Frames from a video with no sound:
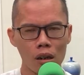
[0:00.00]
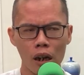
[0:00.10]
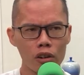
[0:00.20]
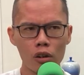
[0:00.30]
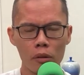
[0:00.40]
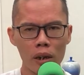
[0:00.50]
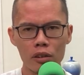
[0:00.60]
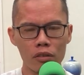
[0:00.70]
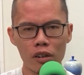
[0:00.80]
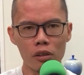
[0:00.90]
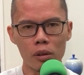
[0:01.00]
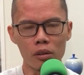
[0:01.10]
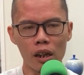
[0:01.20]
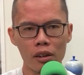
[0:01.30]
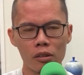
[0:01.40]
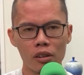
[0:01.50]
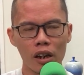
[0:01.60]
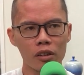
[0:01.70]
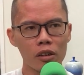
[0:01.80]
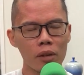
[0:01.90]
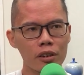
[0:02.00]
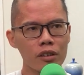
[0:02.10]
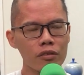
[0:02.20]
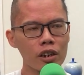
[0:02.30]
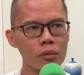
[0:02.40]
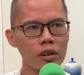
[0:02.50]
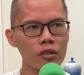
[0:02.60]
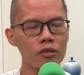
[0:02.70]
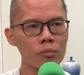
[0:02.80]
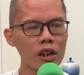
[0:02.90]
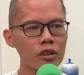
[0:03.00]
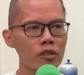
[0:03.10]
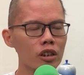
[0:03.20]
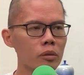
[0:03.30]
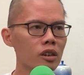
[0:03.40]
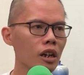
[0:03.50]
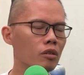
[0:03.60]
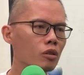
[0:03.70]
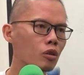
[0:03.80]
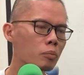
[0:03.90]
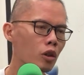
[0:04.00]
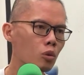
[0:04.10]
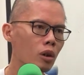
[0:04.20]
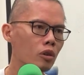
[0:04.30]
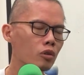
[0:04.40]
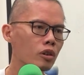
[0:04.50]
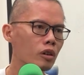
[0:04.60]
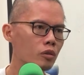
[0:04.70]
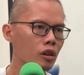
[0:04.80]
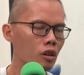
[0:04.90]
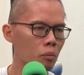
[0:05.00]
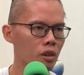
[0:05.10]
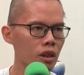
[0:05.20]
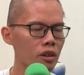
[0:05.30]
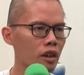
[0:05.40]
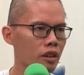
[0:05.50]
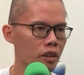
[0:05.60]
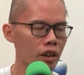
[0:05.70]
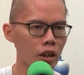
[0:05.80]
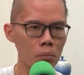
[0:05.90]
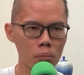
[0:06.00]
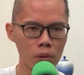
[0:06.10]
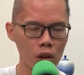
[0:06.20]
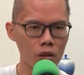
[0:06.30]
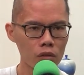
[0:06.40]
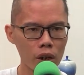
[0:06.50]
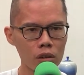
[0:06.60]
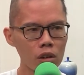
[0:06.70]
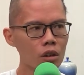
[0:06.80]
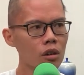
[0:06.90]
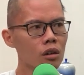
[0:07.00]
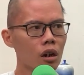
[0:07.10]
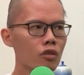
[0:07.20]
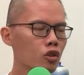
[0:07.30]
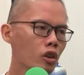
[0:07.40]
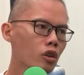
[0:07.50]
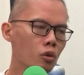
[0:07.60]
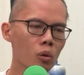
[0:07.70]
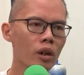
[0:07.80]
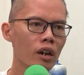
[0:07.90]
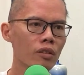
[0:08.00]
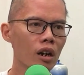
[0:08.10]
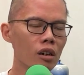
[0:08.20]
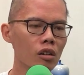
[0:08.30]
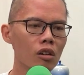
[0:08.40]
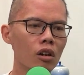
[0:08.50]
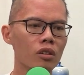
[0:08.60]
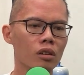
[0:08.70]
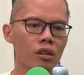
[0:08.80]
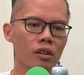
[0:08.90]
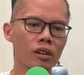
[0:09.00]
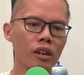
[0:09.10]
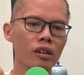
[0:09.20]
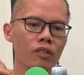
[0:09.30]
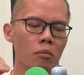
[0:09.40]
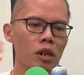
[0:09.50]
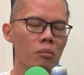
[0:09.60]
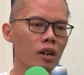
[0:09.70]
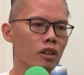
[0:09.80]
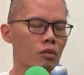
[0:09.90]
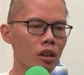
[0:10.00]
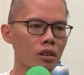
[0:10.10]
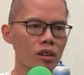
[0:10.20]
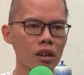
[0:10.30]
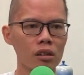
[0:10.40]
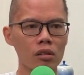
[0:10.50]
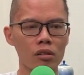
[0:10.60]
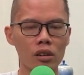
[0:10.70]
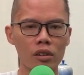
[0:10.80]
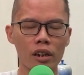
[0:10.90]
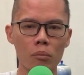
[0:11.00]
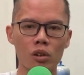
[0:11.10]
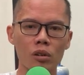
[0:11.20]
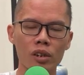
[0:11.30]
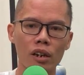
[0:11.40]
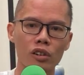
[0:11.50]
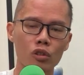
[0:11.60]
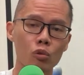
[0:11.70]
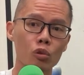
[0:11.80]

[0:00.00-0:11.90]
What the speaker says: I don't have best investment. Like the best investment, if best investment is like those make 200, 300% that I can proud of. Like, unfortunately, don't have like a lot. It's like if I make money, right, it's like the capital size is too